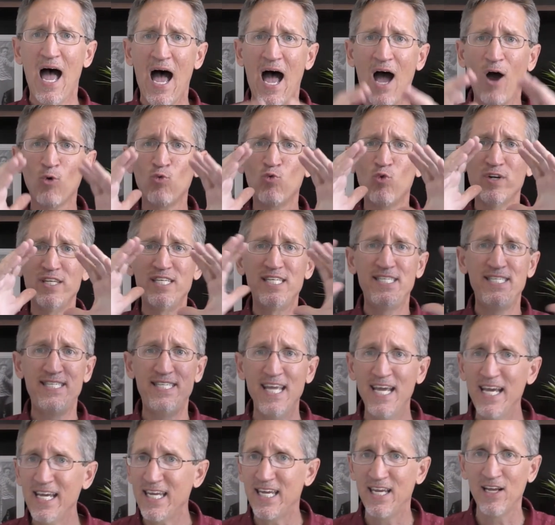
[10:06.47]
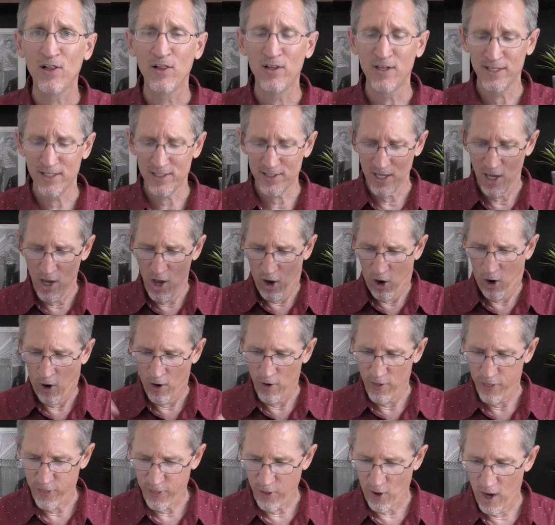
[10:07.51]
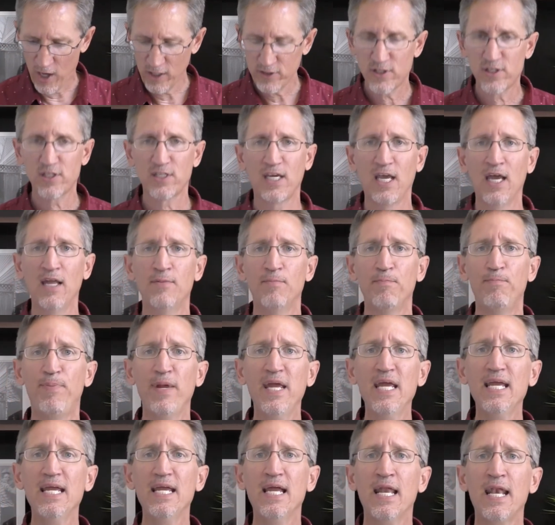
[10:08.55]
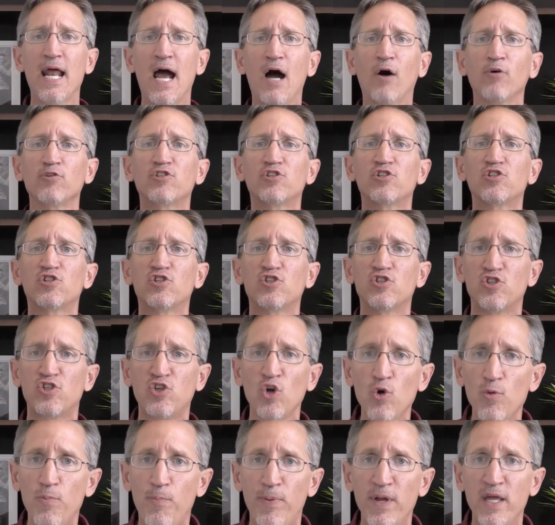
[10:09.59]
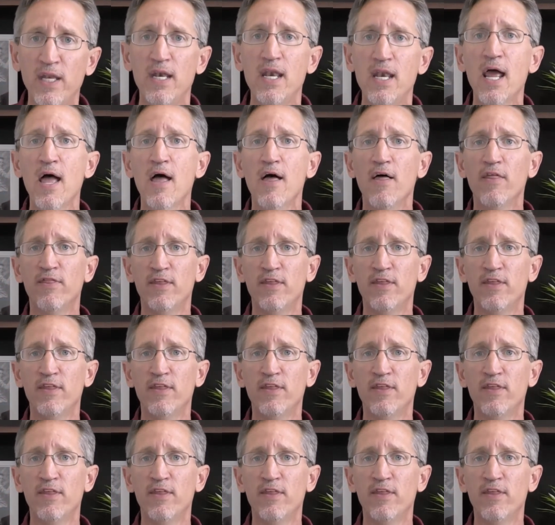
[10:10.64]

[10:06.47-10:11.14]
how ridiculous our thoughts can be and how stupid